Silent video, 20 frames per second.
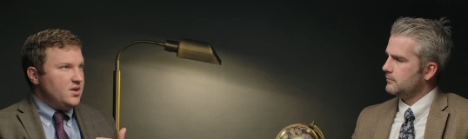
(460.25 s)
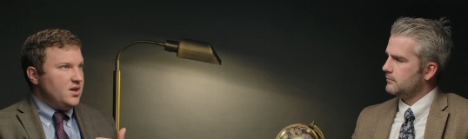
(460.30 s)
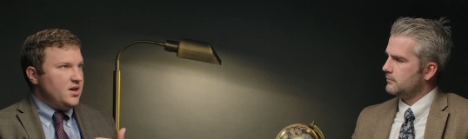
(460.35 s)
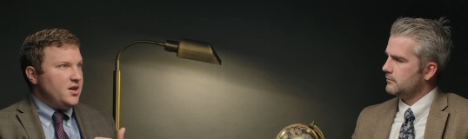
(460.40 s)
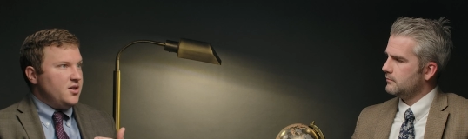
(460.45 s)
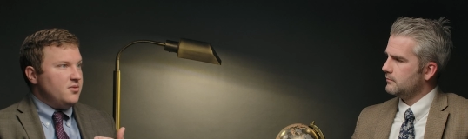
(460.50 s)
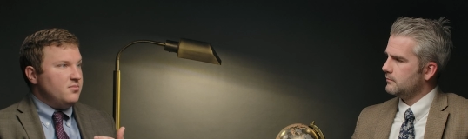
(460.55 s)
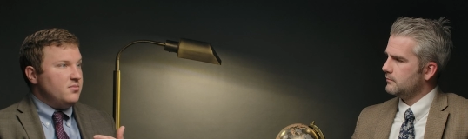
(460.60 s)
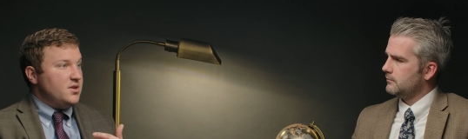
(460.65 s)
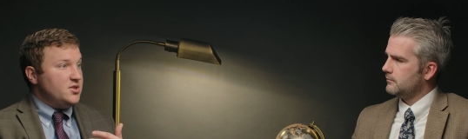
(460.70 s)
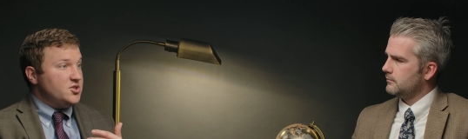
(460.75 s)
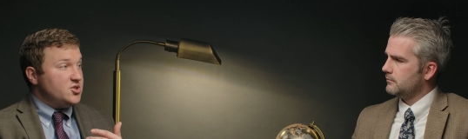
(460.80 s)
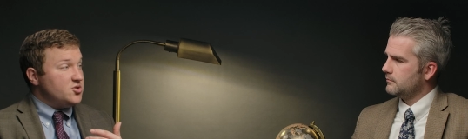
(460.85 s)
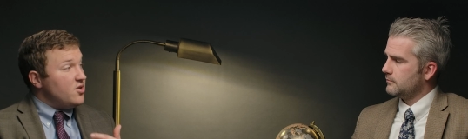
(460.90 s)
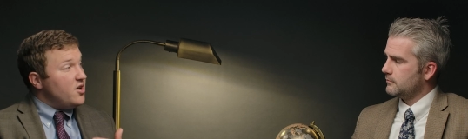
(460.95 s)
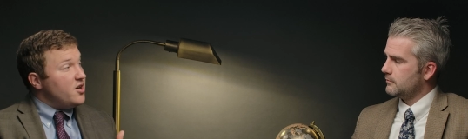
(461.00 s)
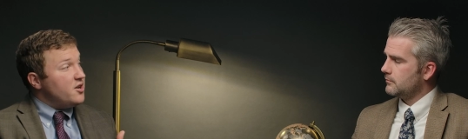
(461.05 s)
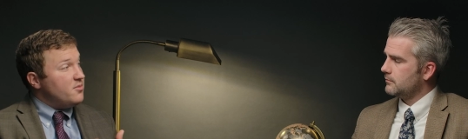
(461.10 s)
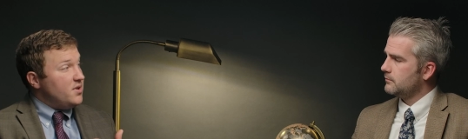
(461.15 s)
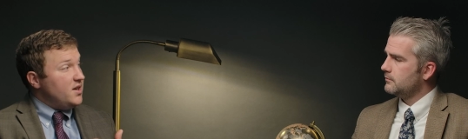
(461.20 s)

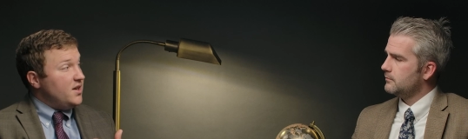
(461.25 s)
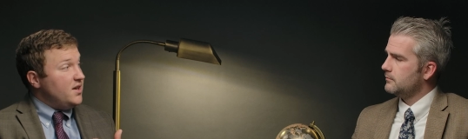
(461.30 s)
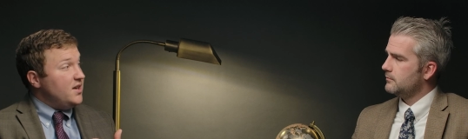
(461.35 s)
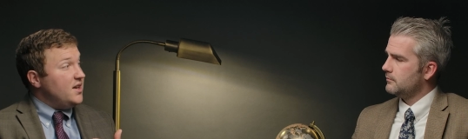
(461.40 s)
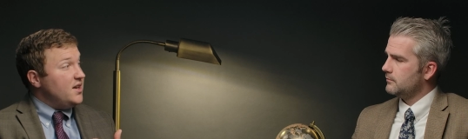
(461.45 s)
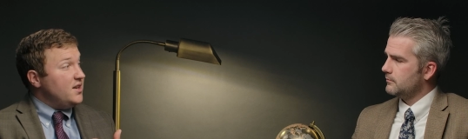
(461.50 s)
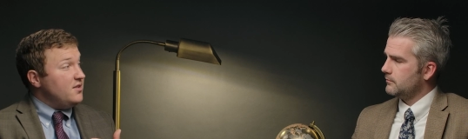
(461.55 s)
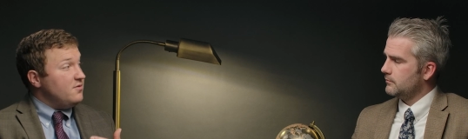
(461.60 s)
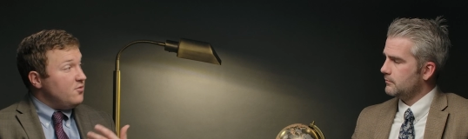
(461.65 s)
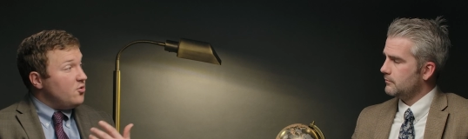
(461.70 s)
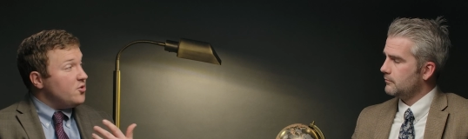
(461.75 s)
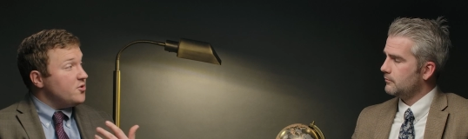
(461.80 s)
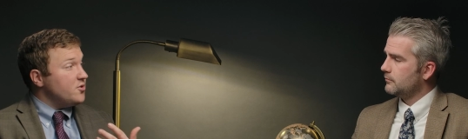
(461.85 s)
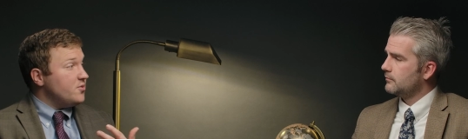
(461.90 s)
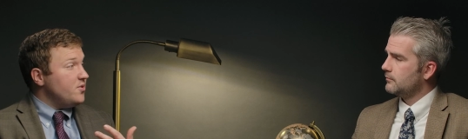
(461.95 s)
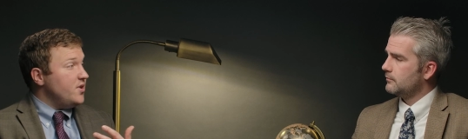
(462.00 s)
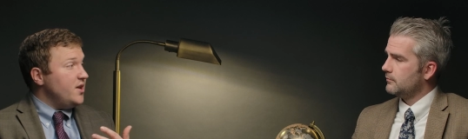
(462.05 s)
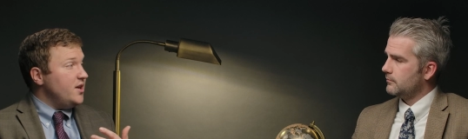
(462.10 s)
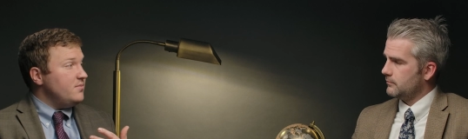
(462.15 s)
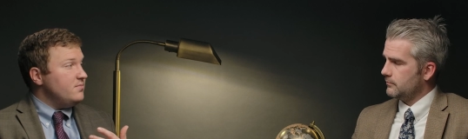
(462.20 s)
Speaker 1: astronomy in
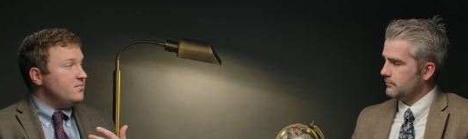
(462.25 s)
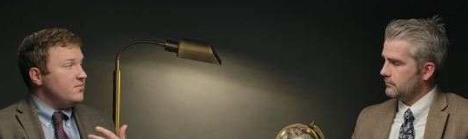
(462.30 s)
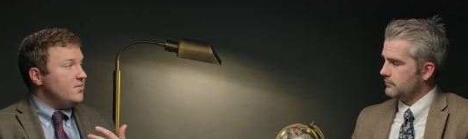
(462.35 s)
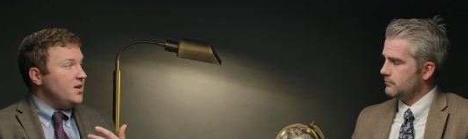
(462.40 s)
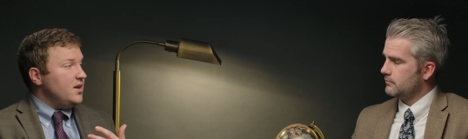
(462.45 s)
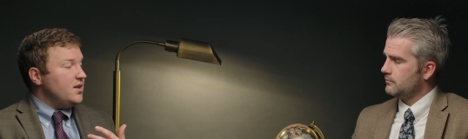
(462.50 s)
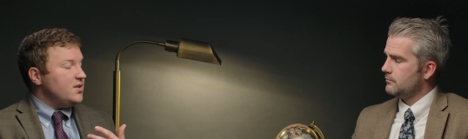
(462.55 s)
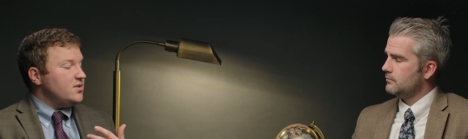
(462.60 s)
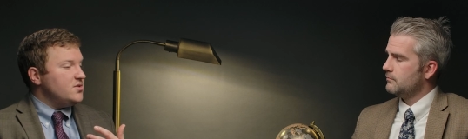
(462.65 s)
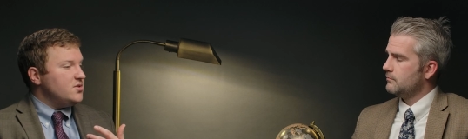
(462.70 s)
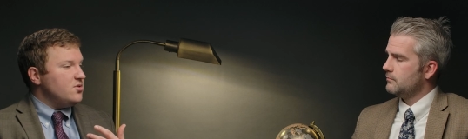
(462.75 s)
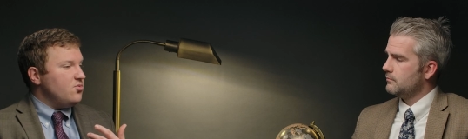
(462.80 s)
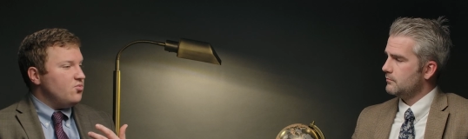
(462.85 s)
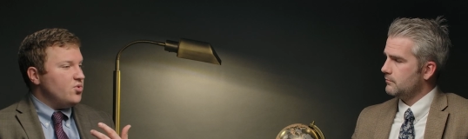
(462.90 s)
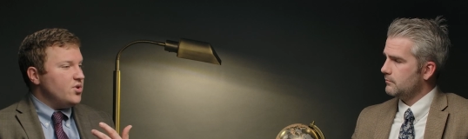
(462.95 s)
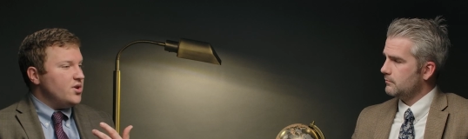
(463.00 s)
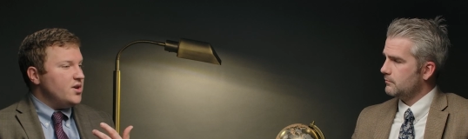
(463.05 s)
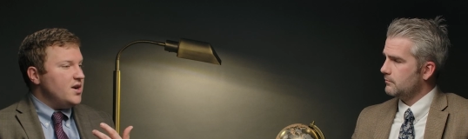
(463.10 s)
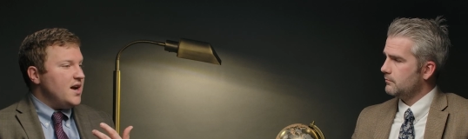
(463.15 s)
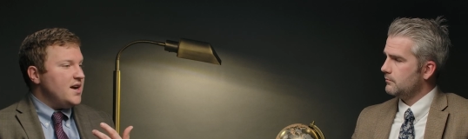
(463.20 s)
4th grade. And so
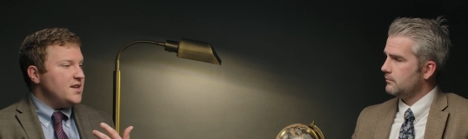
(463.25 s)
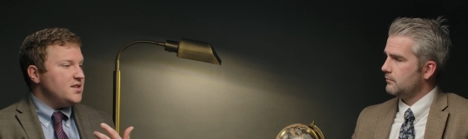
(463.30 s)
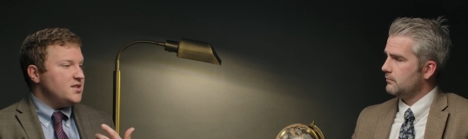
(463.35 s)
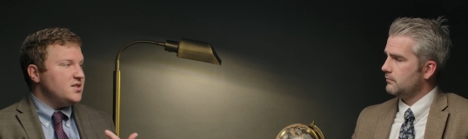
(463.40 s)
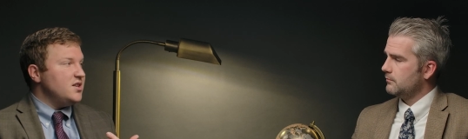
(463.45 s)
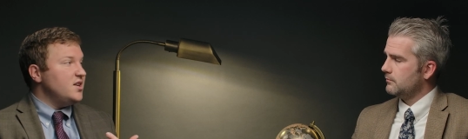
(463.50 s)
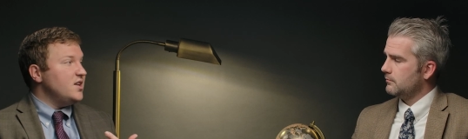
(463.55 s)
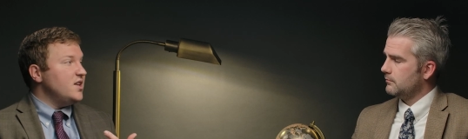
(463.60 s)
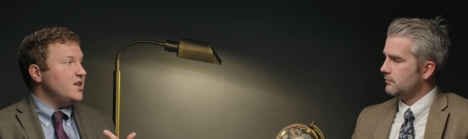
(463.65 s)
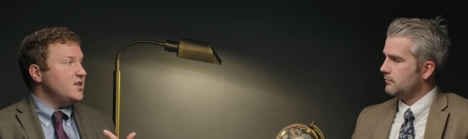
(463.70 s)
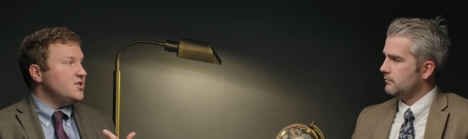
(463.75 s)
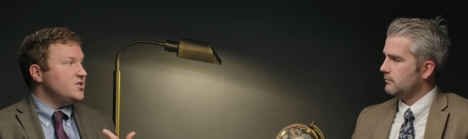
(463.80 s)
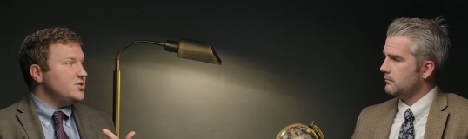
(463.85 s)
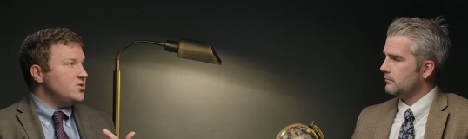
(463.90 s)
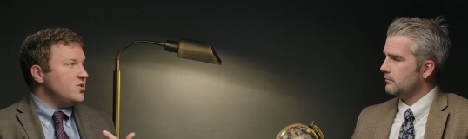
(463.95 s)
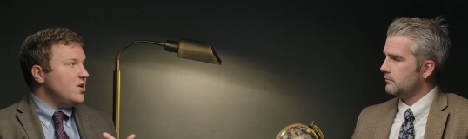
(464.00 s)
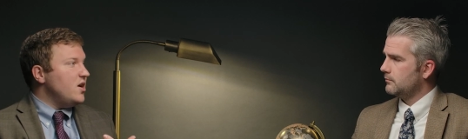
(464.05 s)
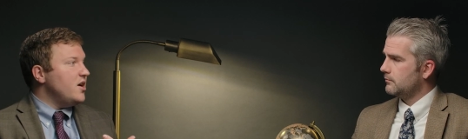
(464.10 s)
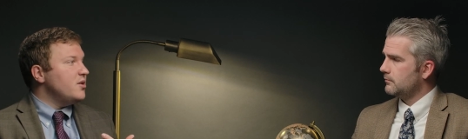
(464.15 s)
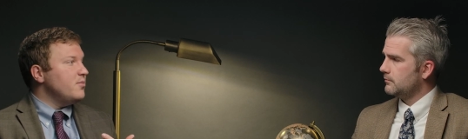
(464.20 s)
we're not studying
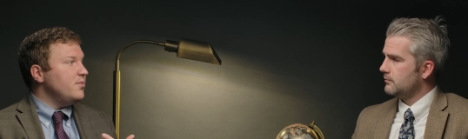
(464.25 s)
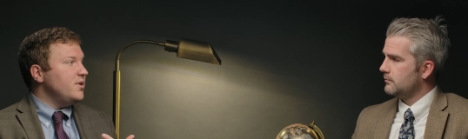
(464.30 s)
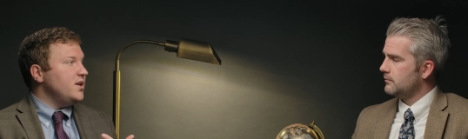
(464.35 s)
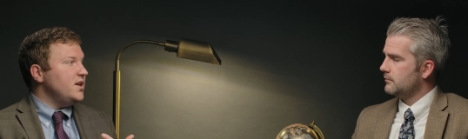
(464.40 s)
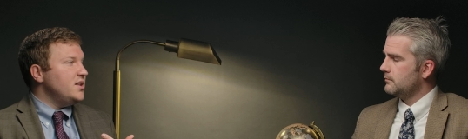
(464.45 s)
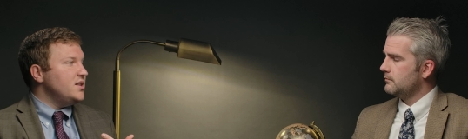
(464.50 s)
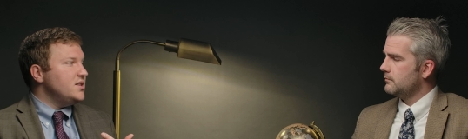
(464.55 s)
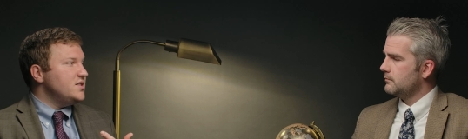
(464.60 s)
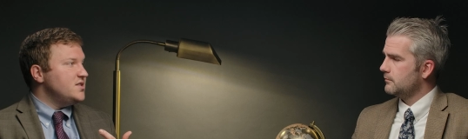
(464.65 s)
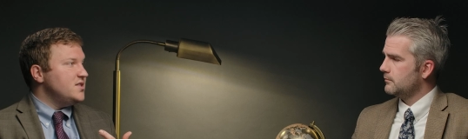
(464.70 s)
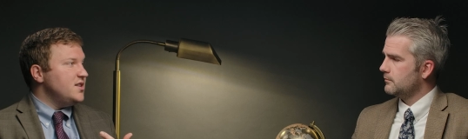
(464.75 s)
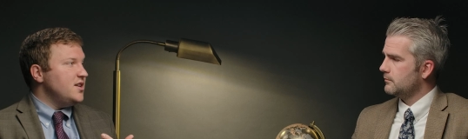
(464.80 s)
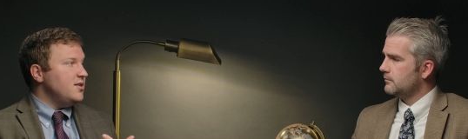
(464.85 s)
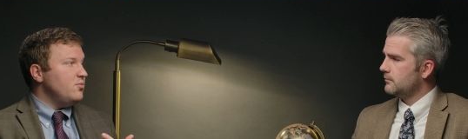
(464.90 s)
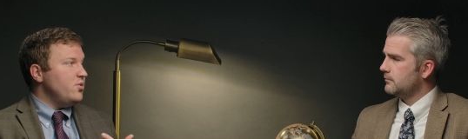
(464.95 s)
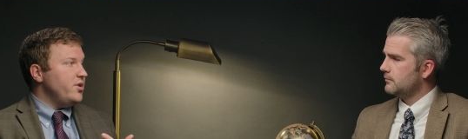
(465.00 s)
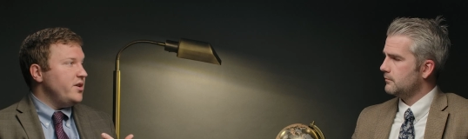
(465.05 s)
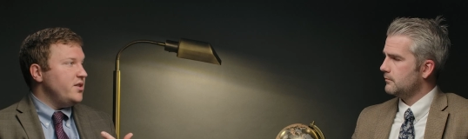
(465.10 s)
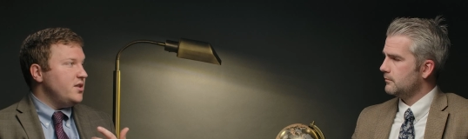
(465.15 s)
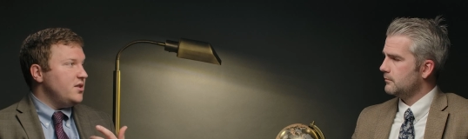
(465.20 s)
astronomy in the
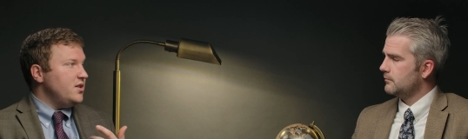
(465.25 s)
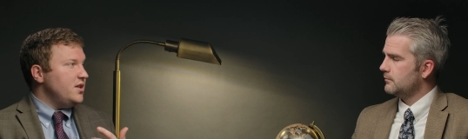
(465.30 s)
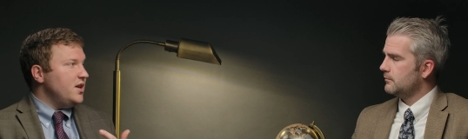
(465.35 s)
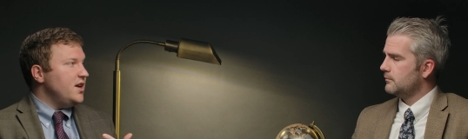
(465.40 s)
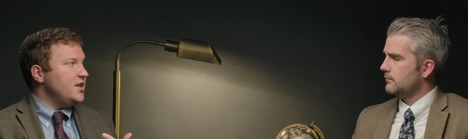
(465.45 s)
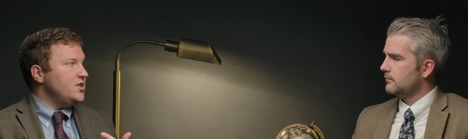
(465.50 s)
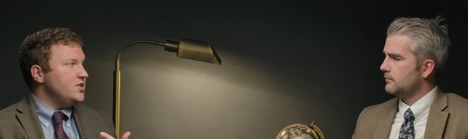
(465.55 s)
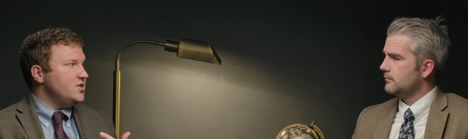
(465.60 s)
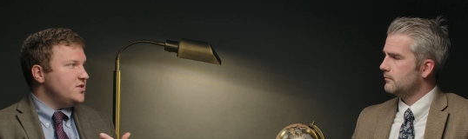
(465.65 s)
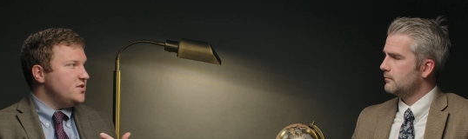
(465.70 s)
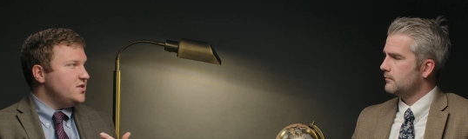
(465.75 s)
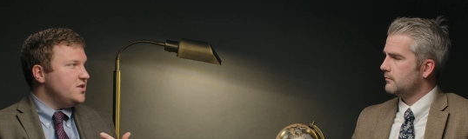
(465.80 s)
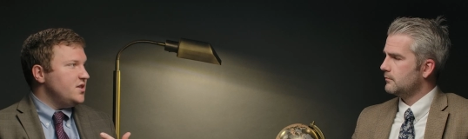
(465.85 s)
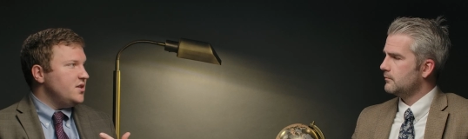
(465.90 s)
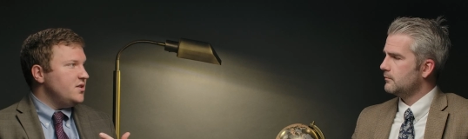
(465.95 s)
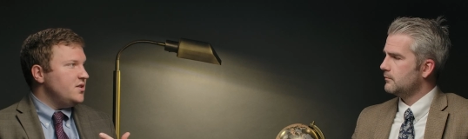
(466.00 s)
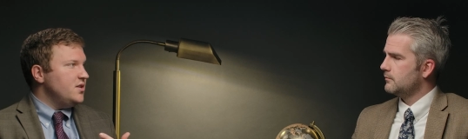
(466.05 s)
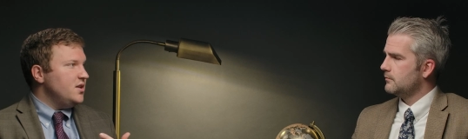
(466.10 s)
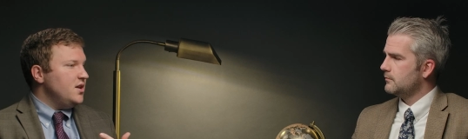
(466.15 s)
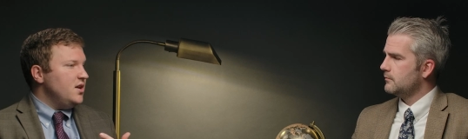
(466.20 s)
same way that the ancients
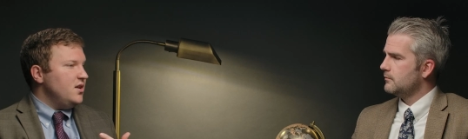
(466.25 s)
did.